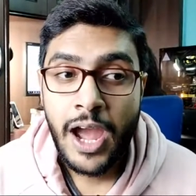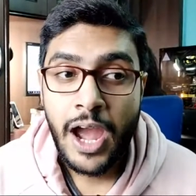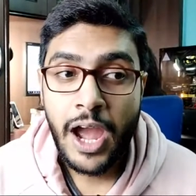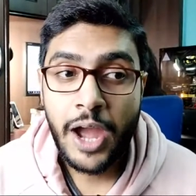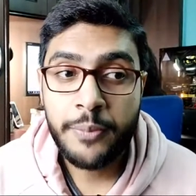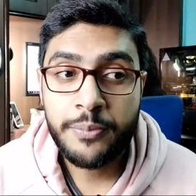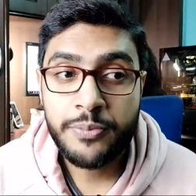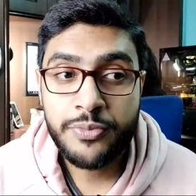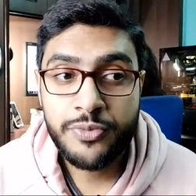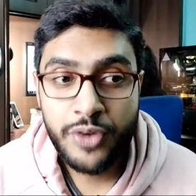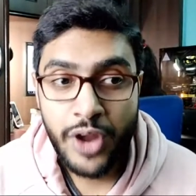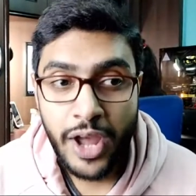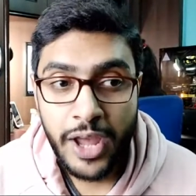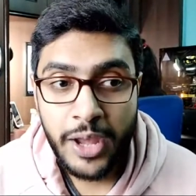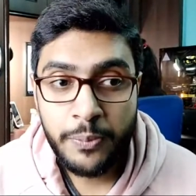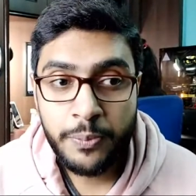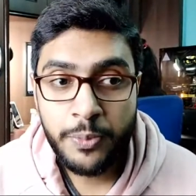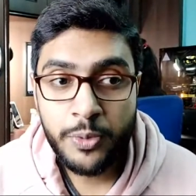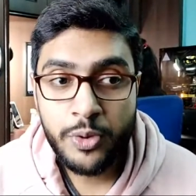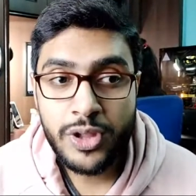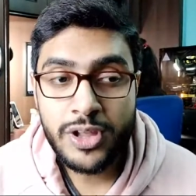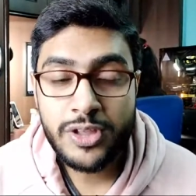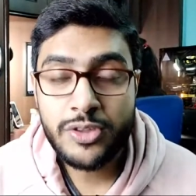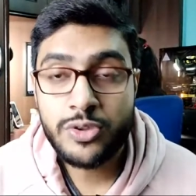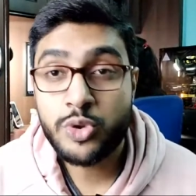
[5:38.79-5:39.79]
I'm trying
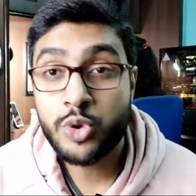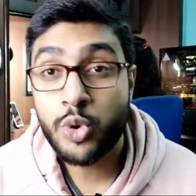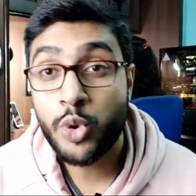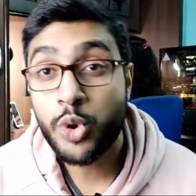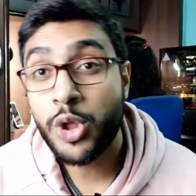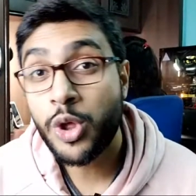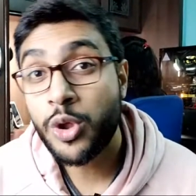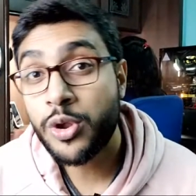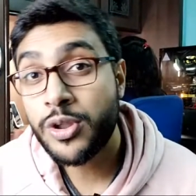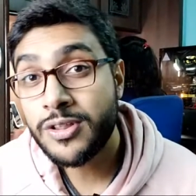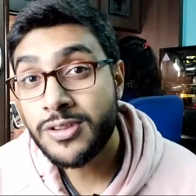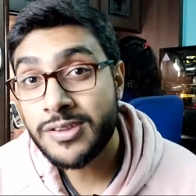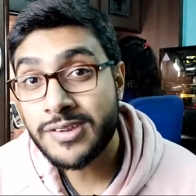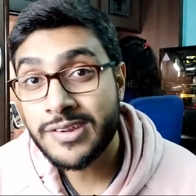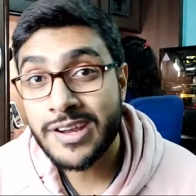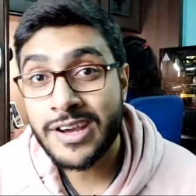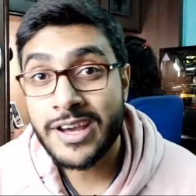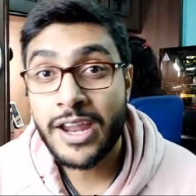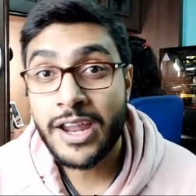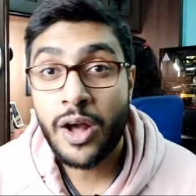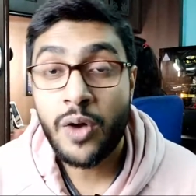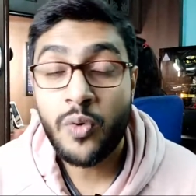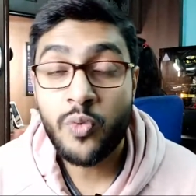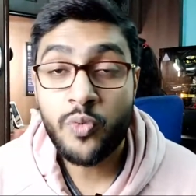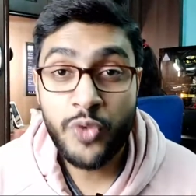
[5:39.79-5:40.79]
putting story on
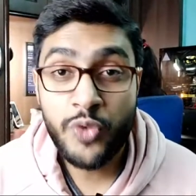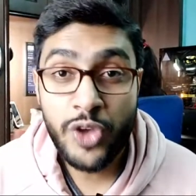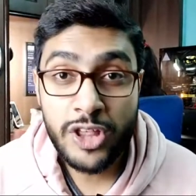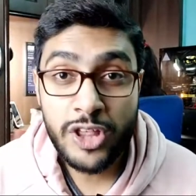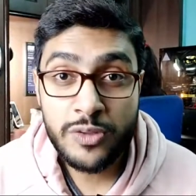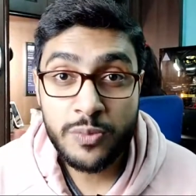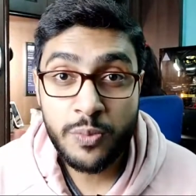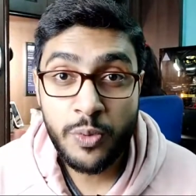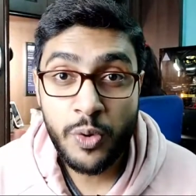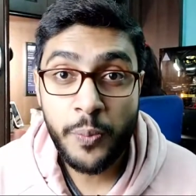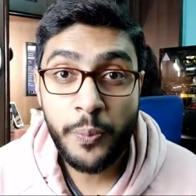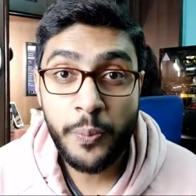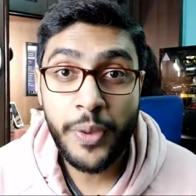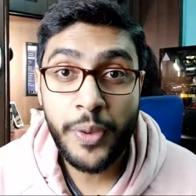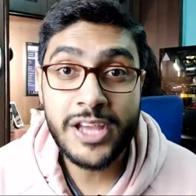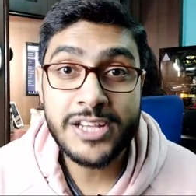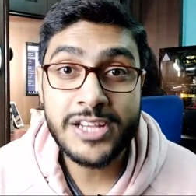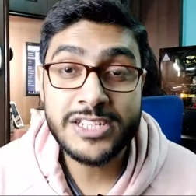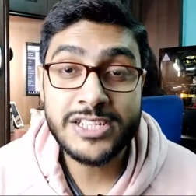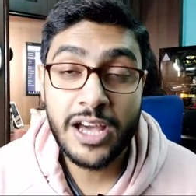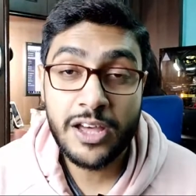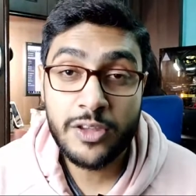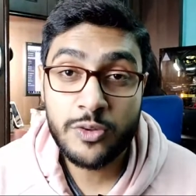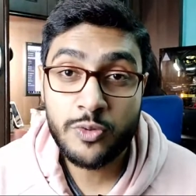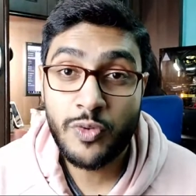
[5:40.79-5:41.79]
Instagram, Facebook
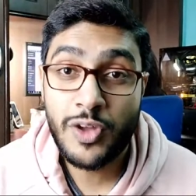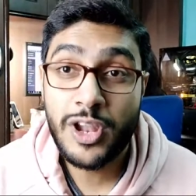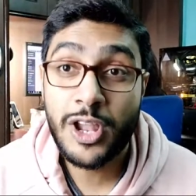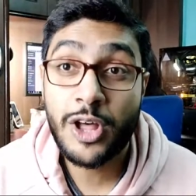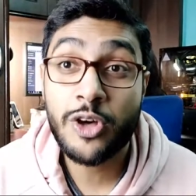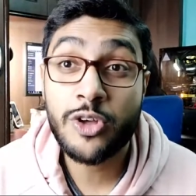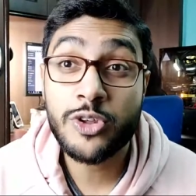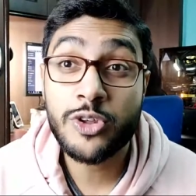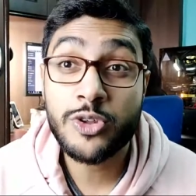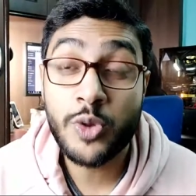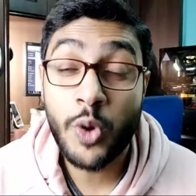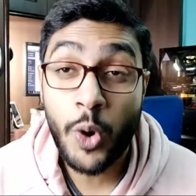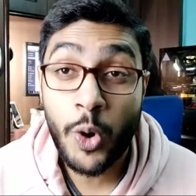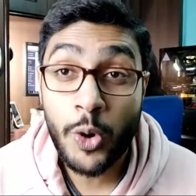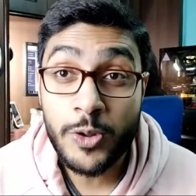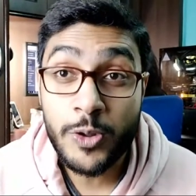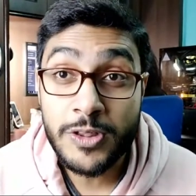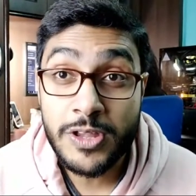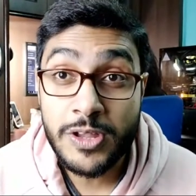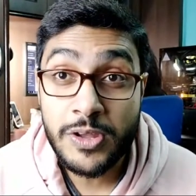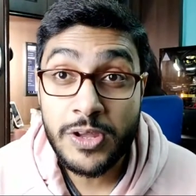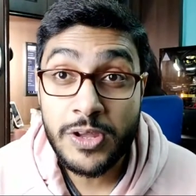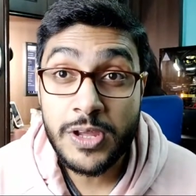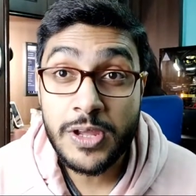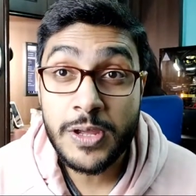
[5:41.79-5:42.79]
page as well as
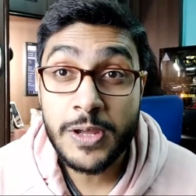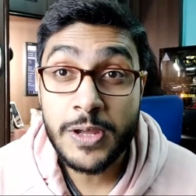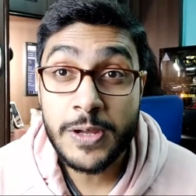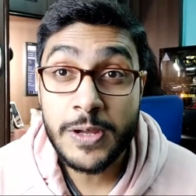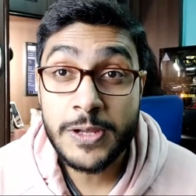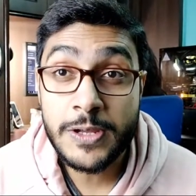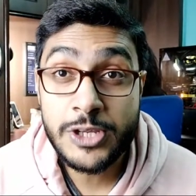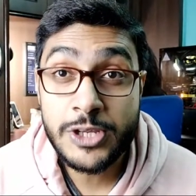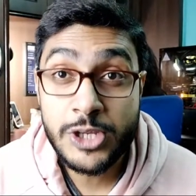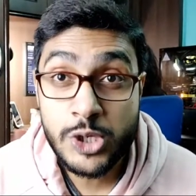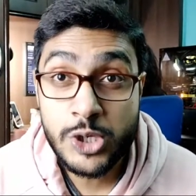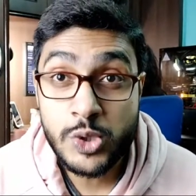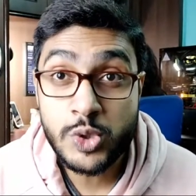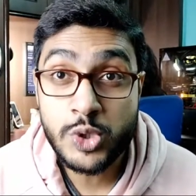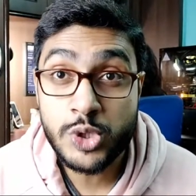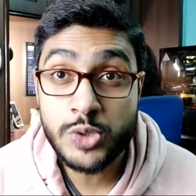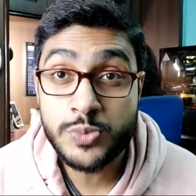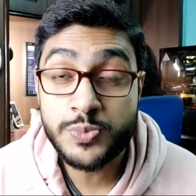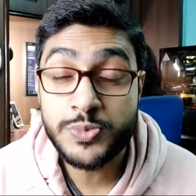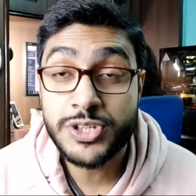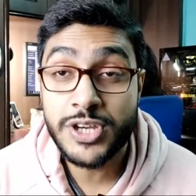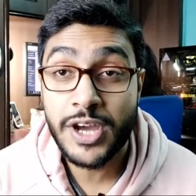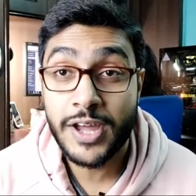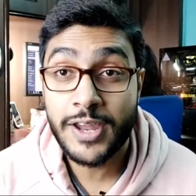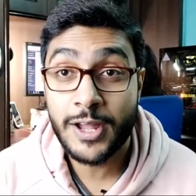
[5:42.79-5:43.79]
on the
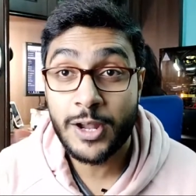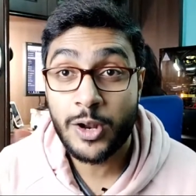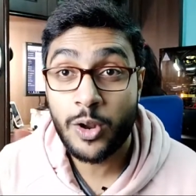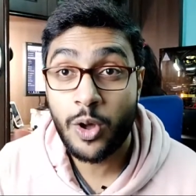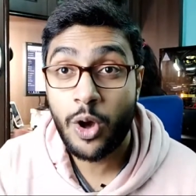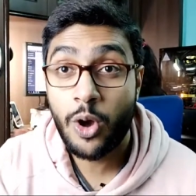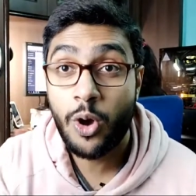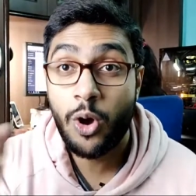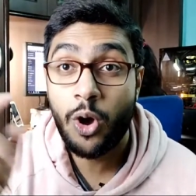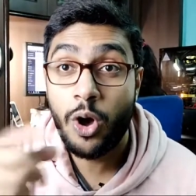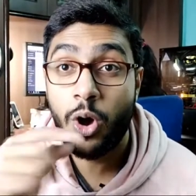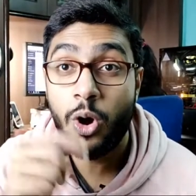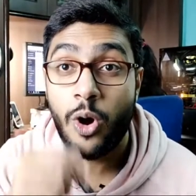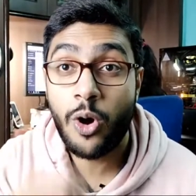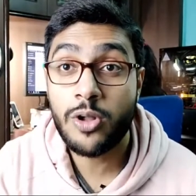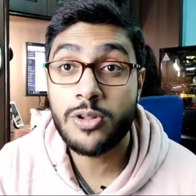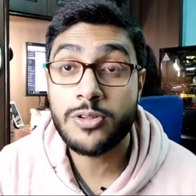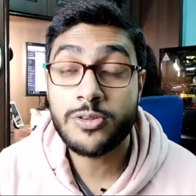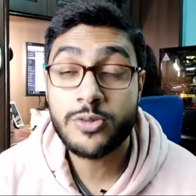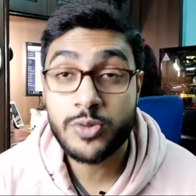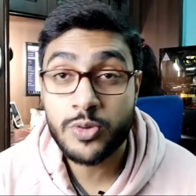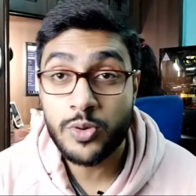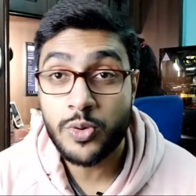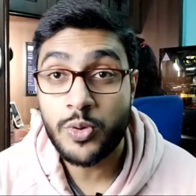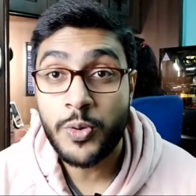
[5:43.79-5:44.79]
YouTube channel
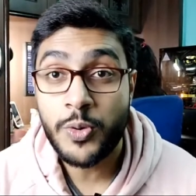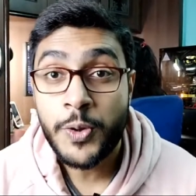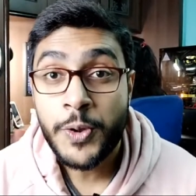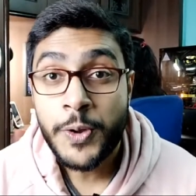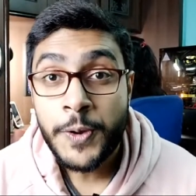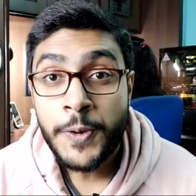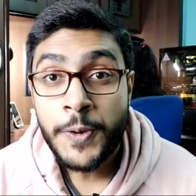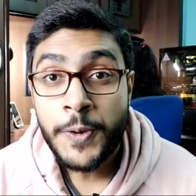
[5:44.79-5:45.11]
also.